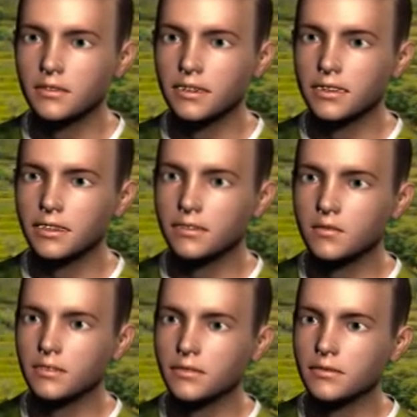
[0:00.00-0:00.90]
The
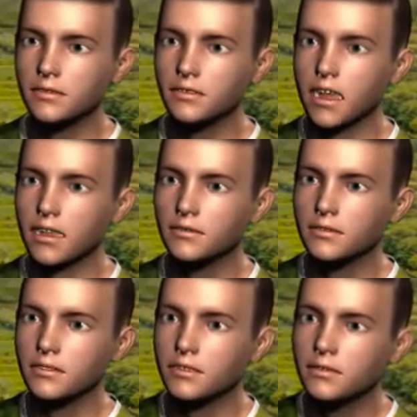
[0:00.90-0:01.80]
Nephilim were on
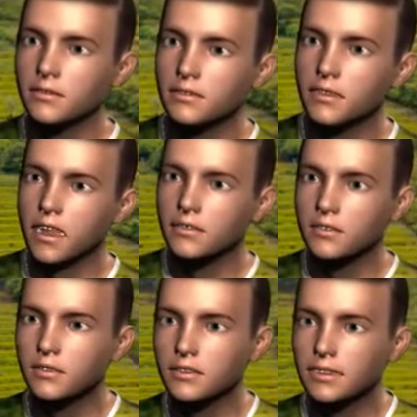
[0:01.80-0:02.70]
the earth in
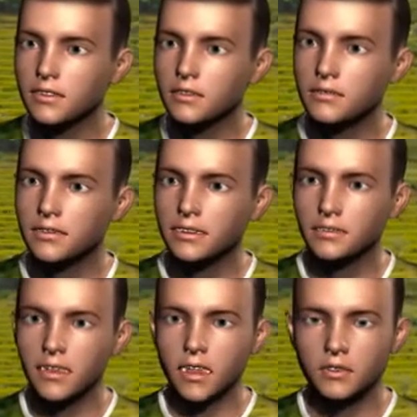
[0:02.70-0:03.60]
those days,
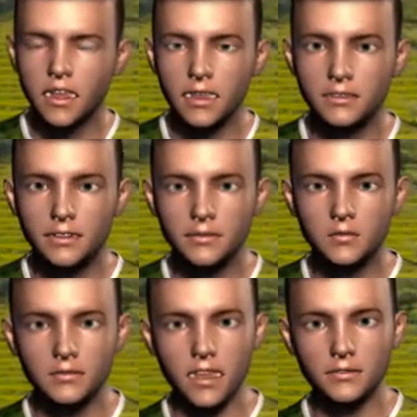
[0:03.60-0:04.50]
and also
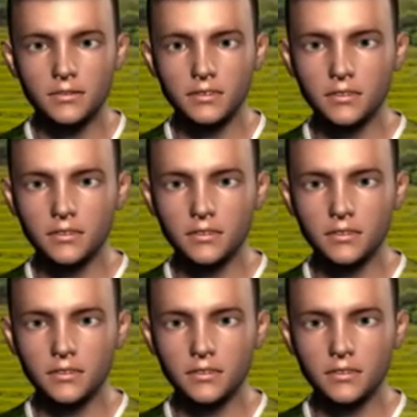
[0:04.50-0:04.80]
afterward,